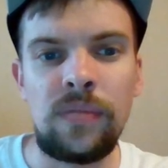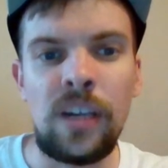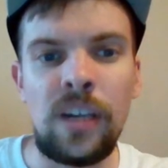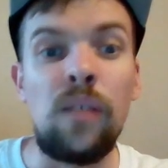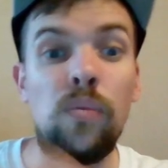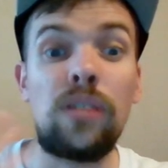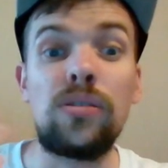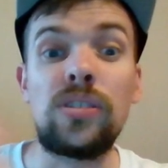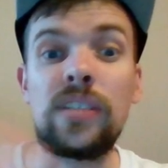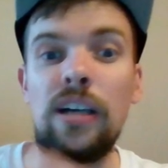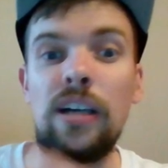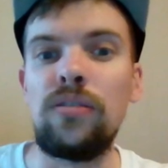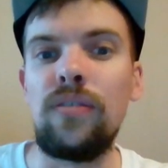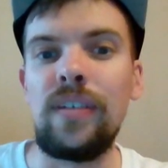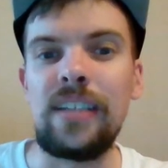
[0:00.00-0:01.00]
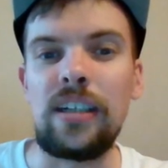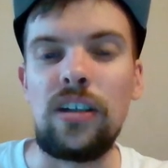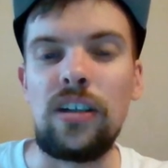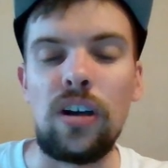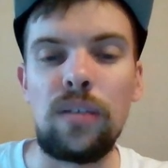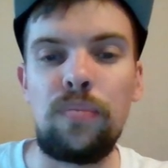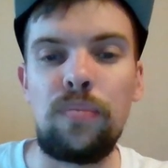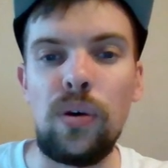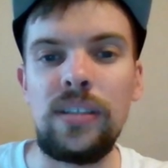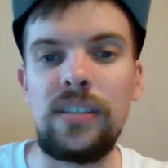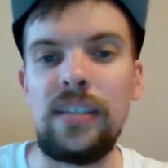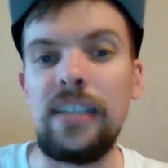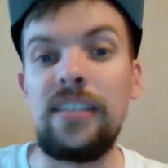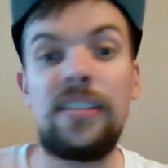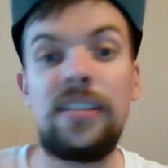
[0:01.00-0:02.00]
1-cost counter events like Guard
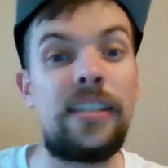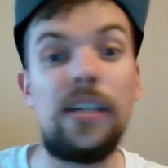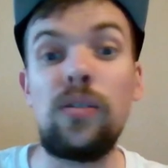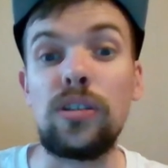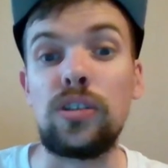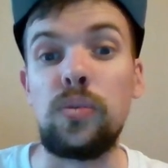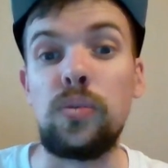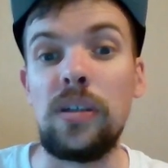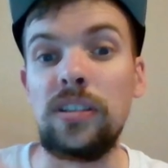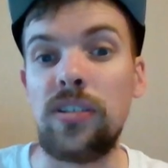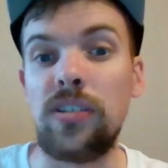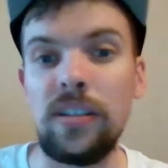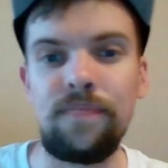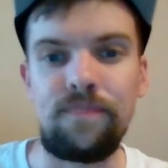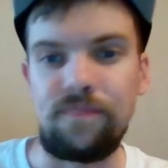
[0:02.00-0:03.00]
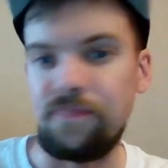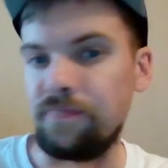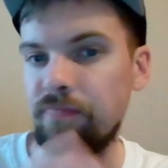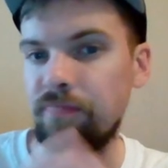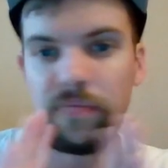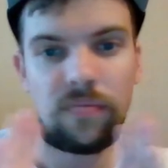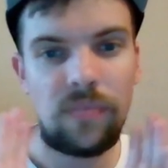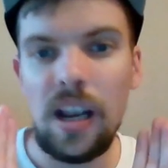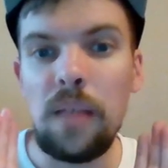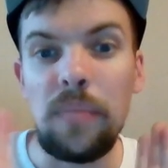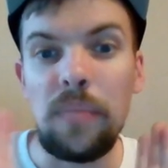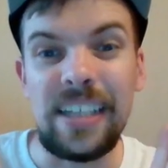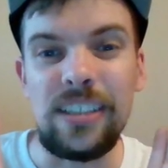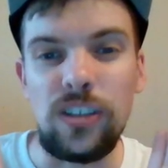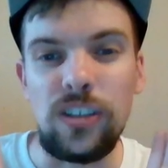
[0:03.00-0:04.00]
Point, they still cost 1 done,
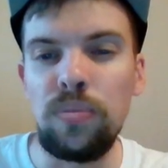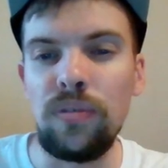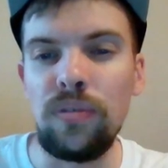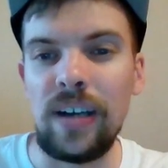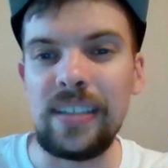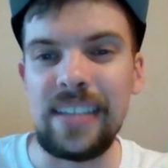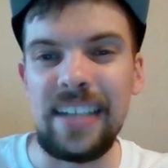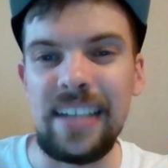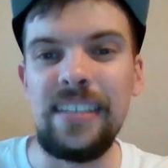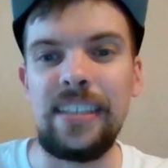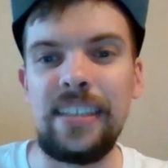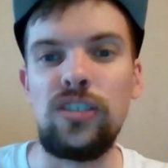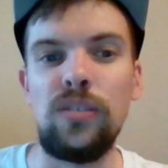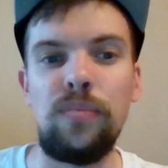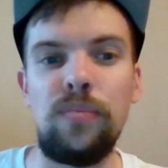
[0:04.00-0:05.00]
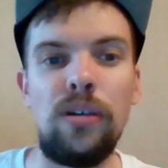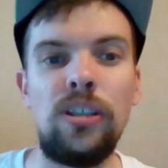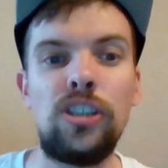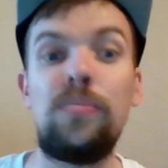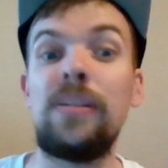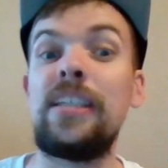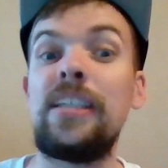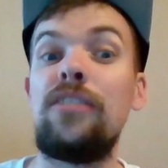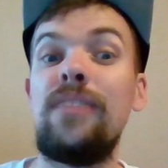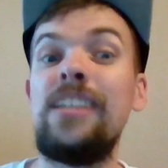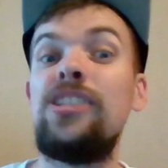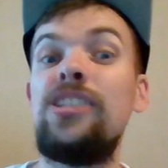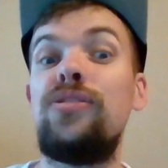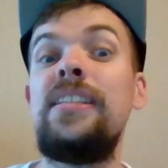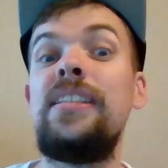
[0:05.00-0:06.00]
but they don't provide any additional bonus, but they
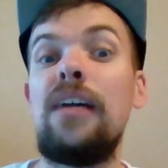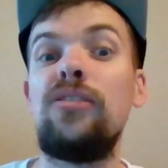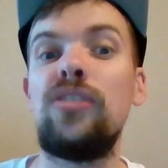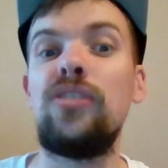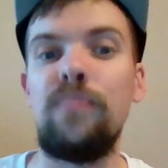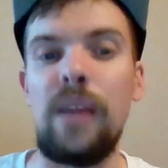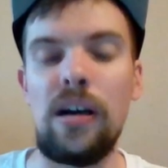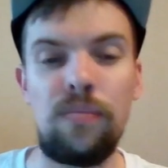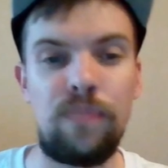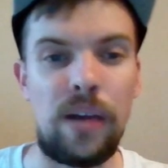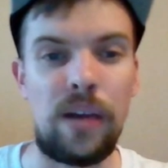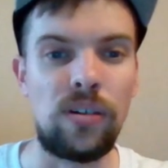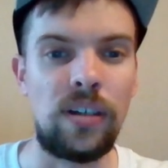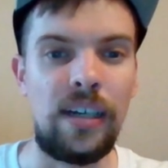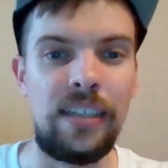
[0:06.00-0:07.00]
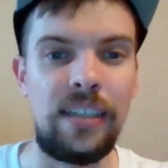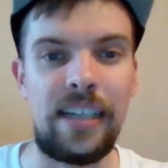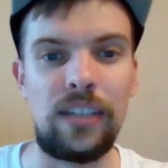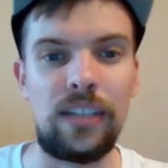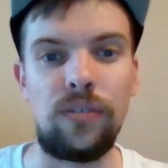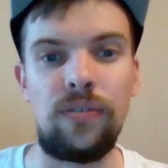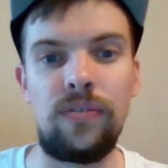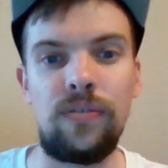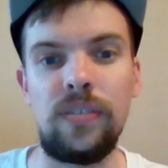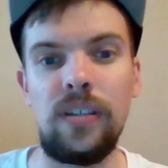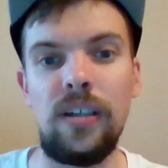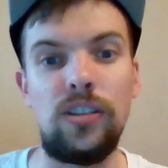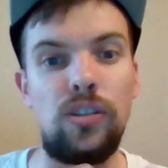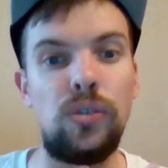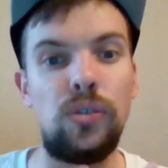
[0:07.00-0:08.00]
grant 3000 power instead of
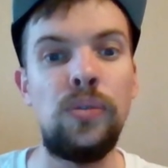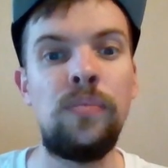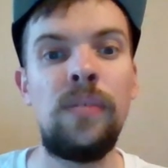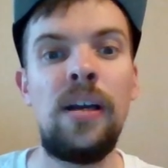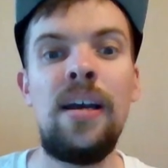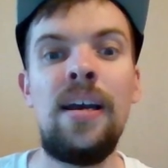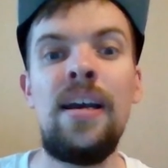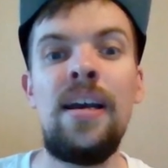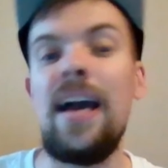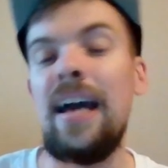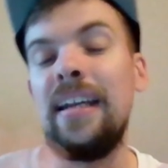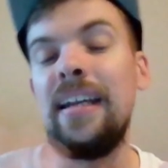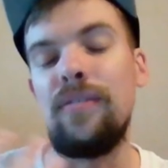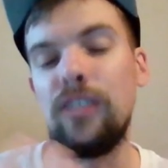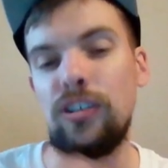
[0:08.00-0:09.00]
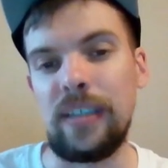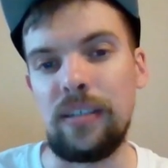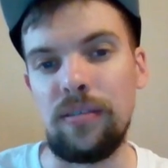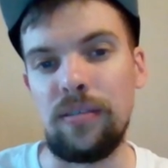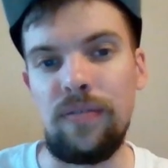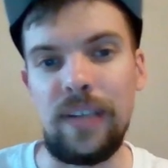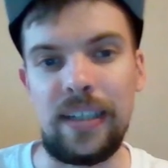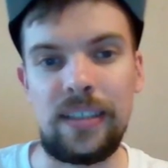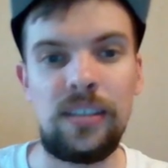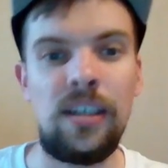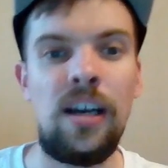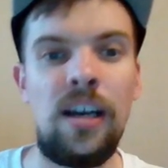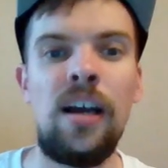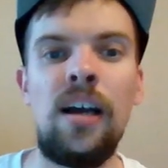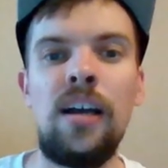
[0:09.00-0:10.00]
2, and have a trigger effect.
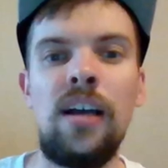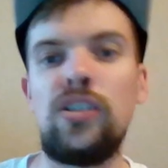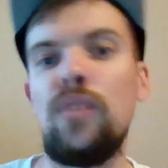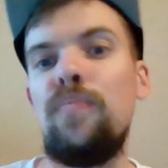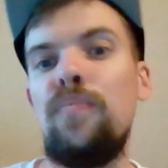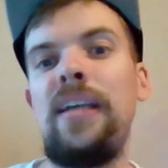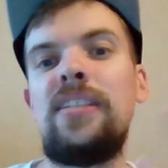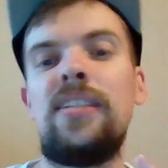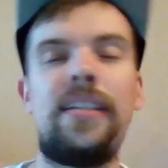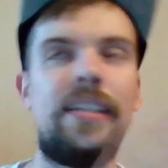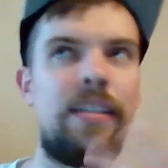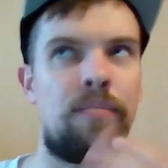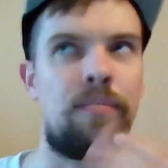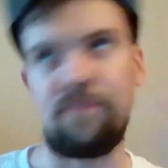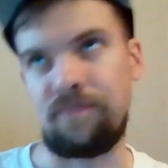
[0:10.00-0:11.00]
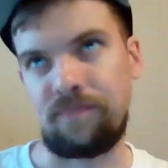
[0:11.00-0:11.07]
So basically,